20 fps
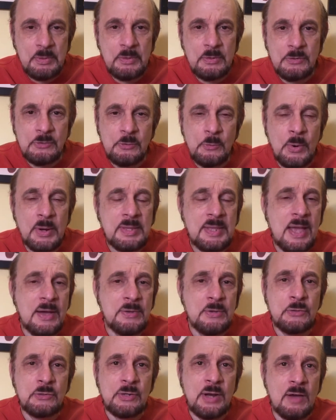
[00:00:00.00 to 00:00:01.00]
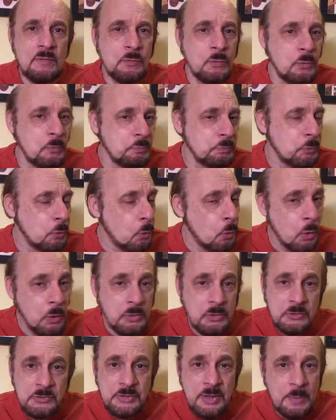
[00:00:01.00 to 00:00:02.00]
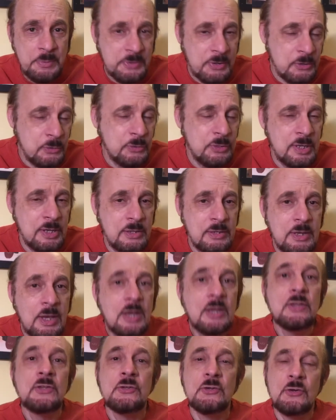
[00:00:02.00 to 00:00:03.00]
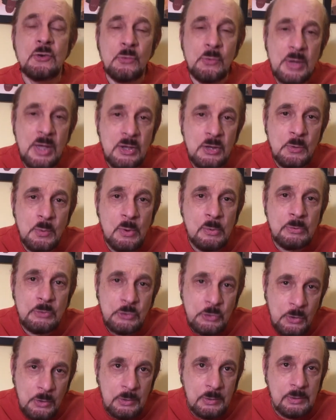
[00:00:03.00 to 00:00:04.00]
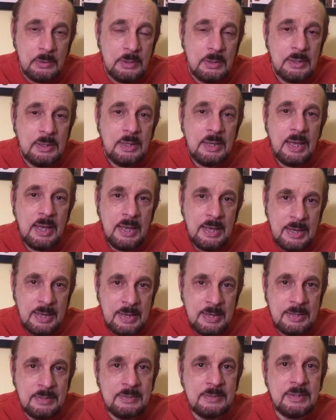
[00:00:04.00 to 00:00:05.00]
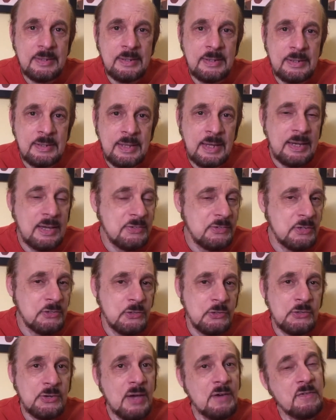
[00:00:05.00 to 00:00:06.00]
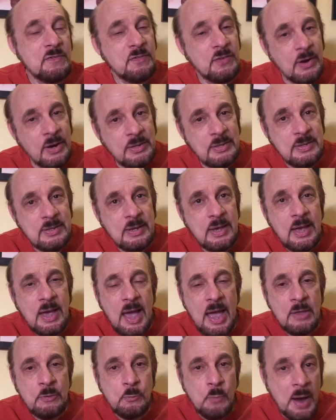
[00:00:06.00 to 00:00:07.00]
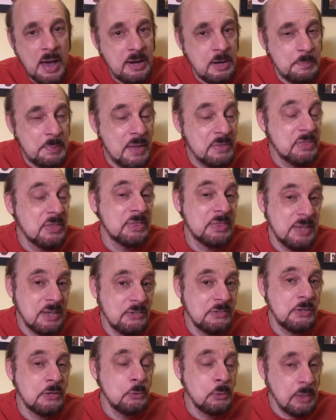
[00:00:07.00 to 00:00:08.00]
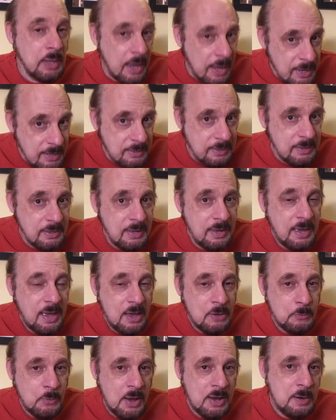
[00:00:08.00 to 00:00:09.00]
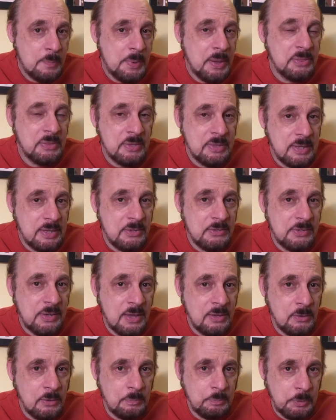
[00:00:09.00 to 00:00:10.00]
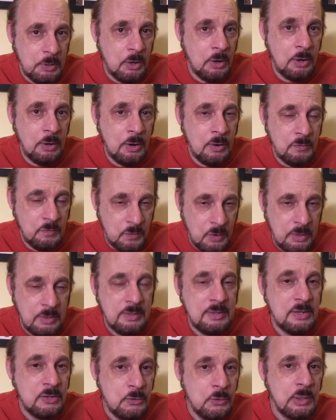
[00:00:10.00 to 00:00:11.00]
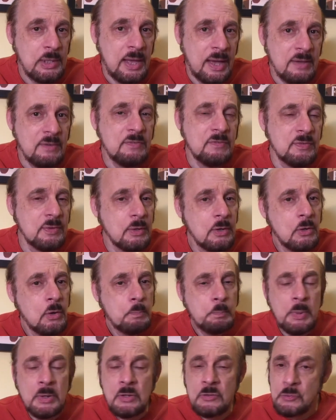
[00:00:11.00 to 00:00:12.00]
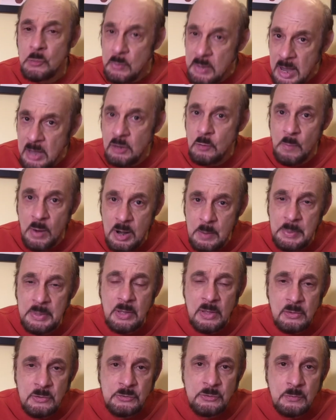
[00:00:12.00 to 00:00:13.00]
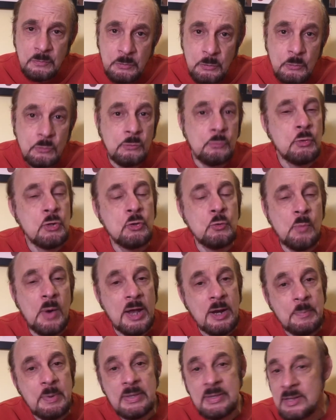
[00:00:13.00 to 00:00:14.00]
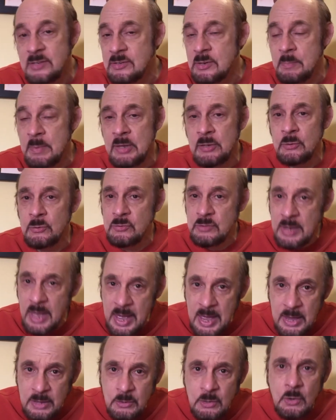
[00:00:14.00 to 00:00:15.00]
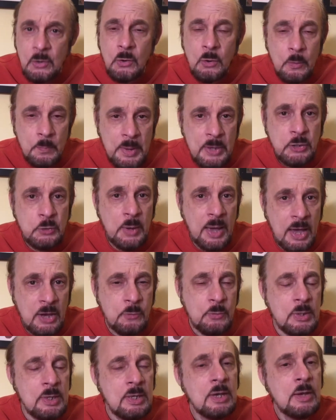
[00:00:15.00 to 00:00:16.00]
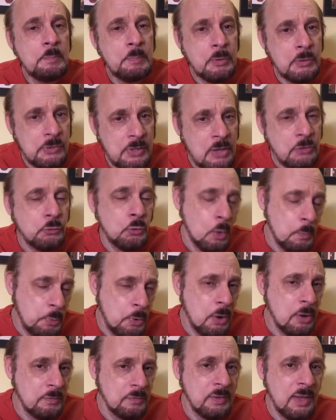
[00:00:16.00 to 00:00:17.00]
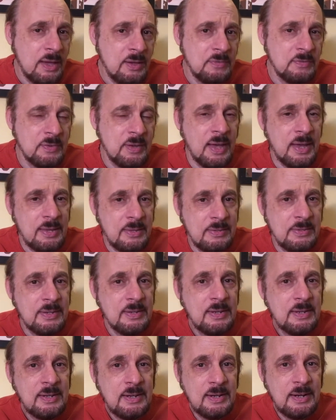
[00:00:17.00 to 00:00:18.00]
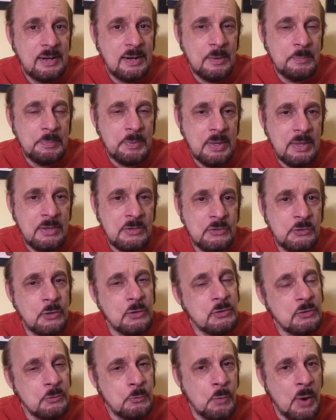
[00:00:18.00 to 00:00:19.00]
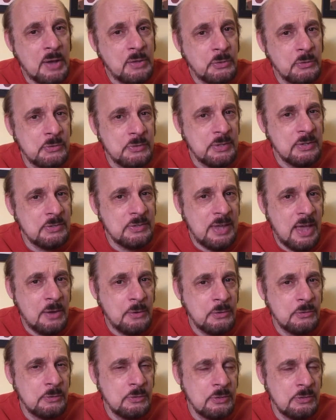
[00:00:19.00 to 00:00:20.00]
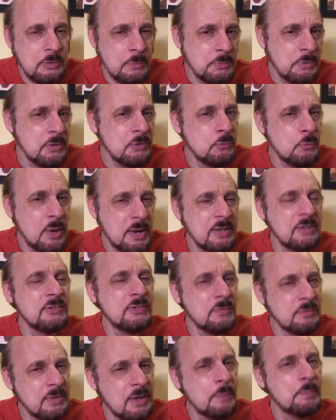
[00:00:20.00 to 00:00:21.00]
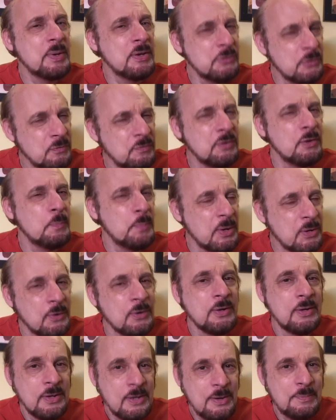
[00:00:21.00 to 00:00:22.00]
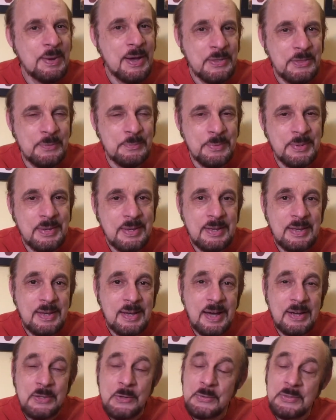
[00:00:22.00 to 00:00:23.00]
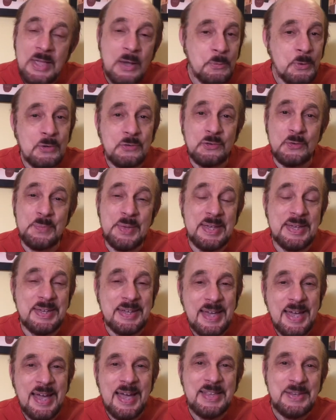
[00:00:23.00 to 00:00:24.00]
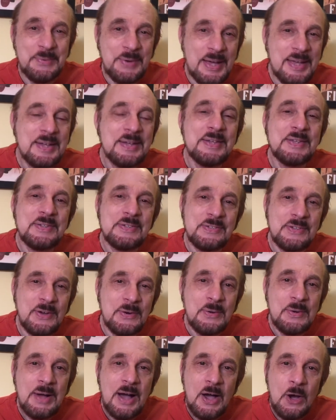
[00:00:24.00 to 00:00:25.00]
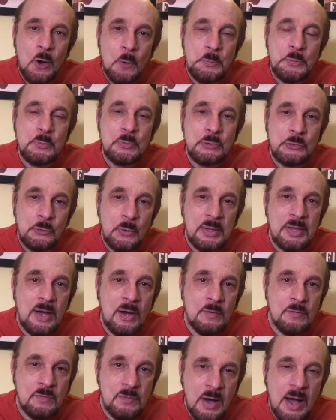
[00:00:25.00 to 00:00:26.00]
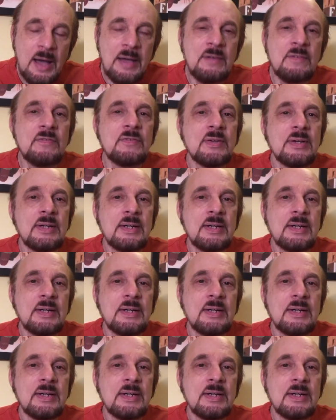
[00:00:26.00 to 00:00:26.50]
so right now you should have all the steps that you need to create your own journal, and like I said, just have fun and write about the things that you like and write about the things that are fun in your life. But it's okay to write about other stuff too. So you can write about things that make you sad or make you angry, because that's all part of life, and it's good to write those things down, because sometimes writing stuff down makes you feel better about them. I know that works for me. Anyway, so I hope you enjoyed our 5